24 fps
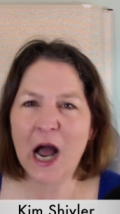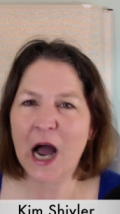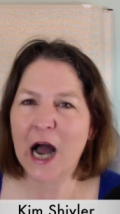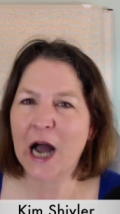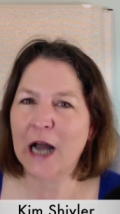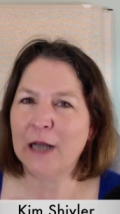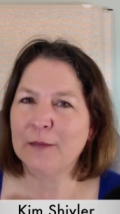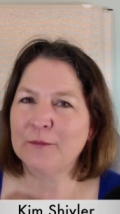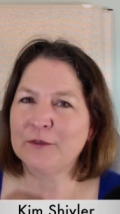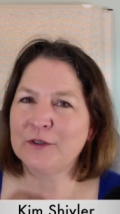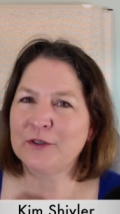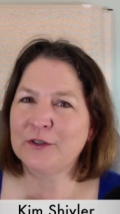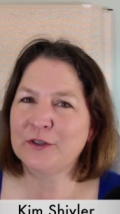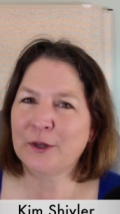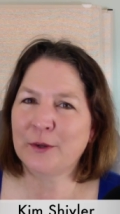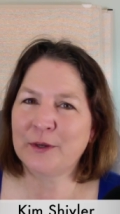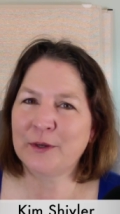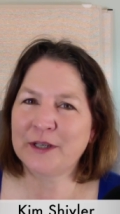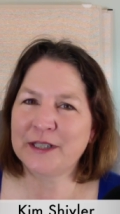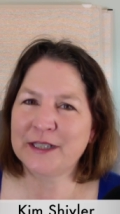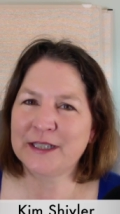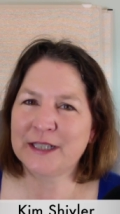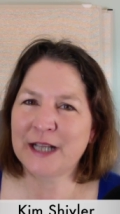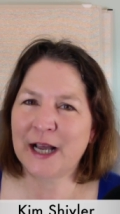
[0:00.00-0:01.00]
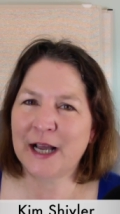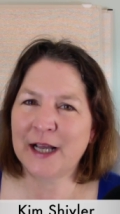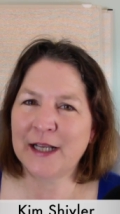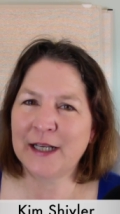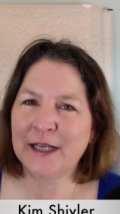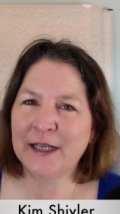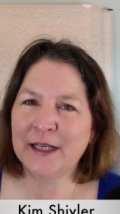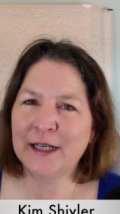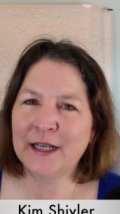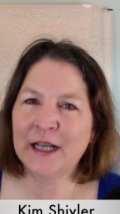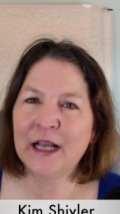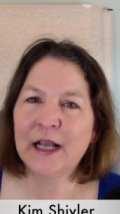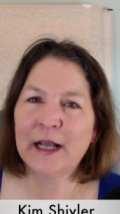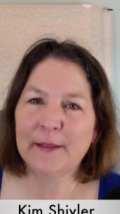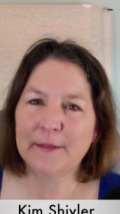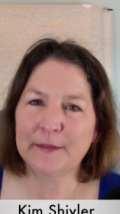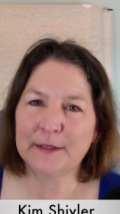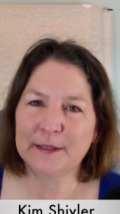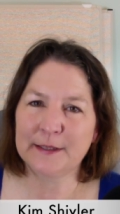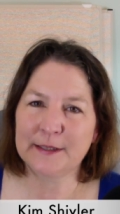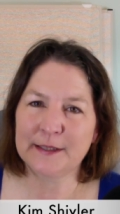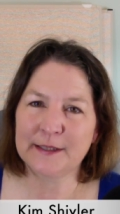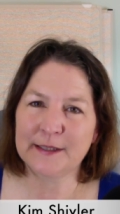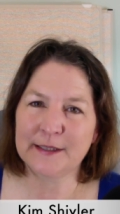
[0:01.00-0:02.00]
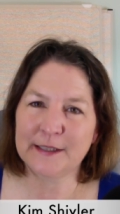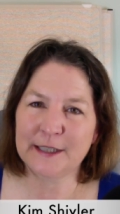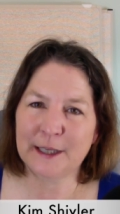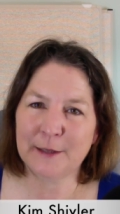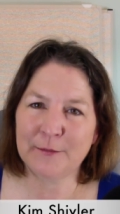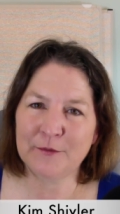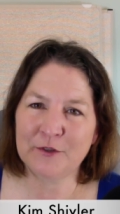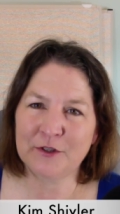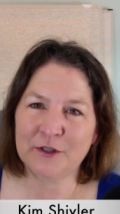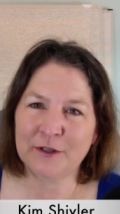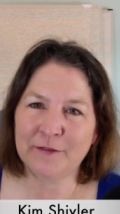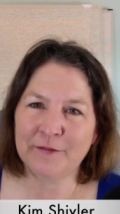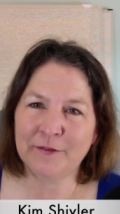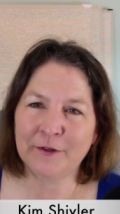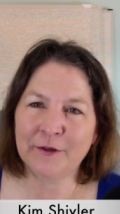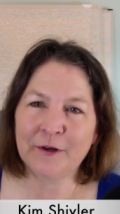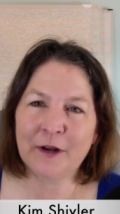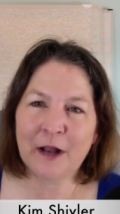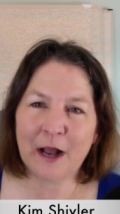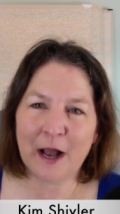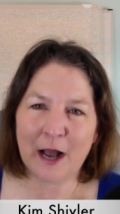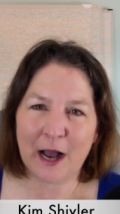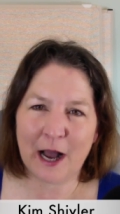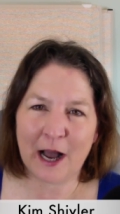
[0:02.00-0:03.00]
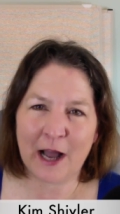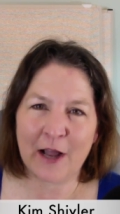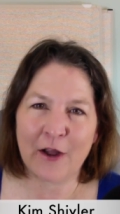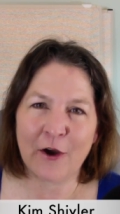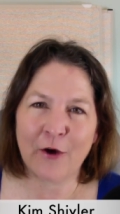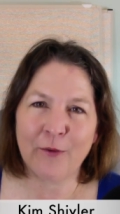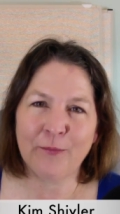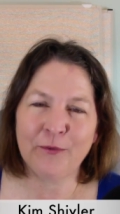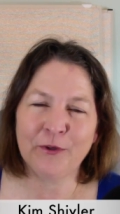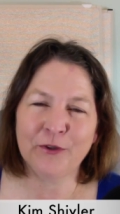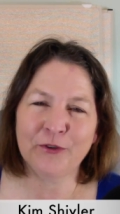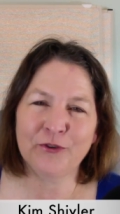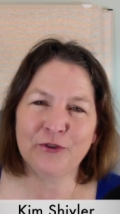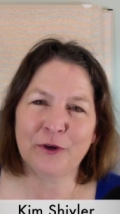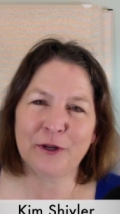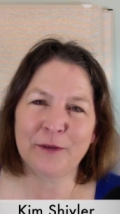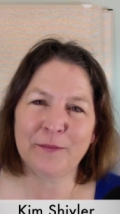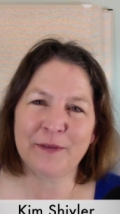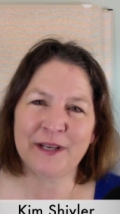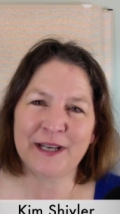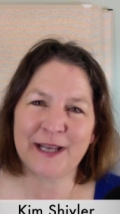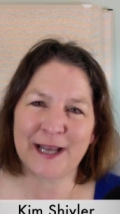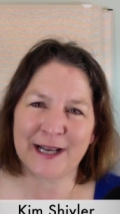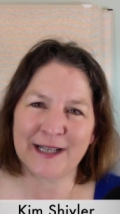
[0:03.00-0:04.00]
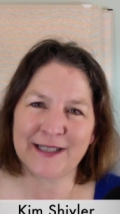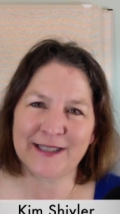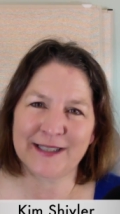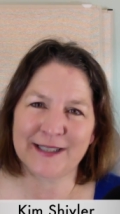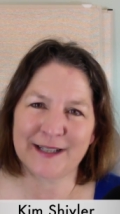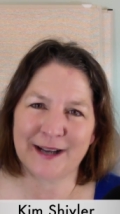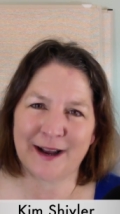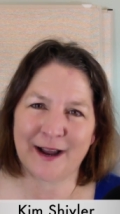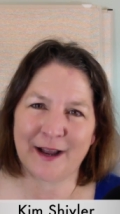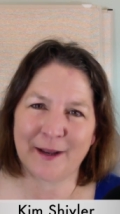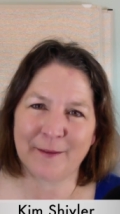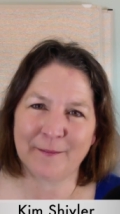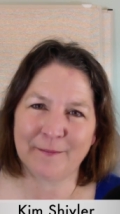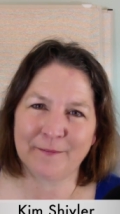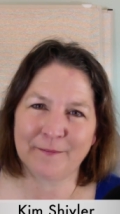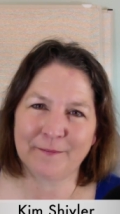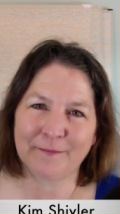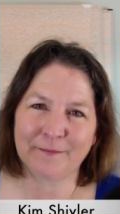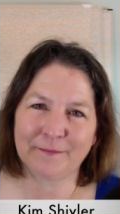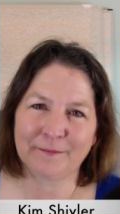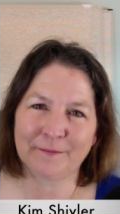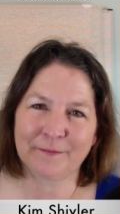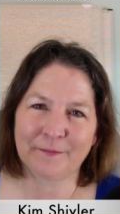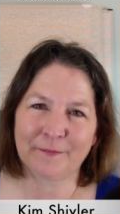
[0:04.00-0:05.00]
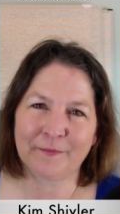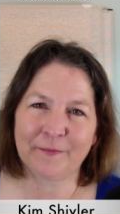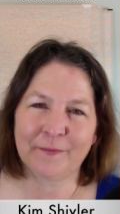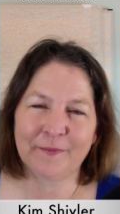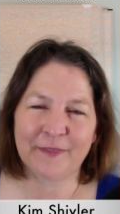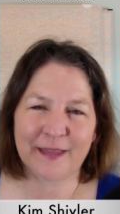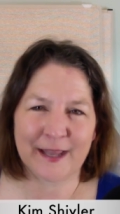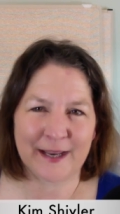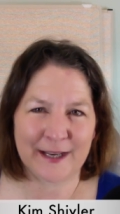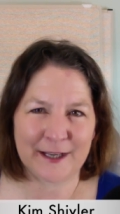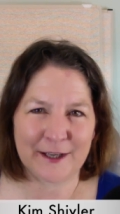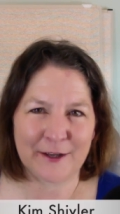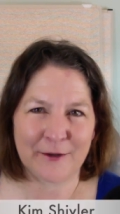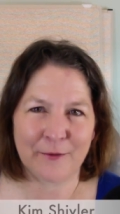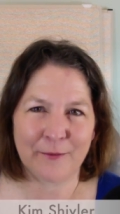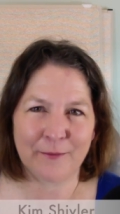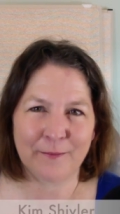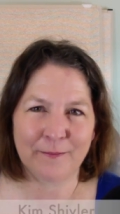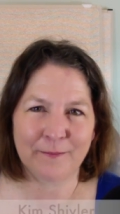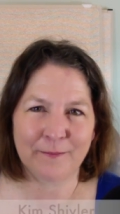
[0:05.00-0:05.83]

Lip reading: I'm so excited. This is Kim Shivler. I hope you'll join me next time. Thank you.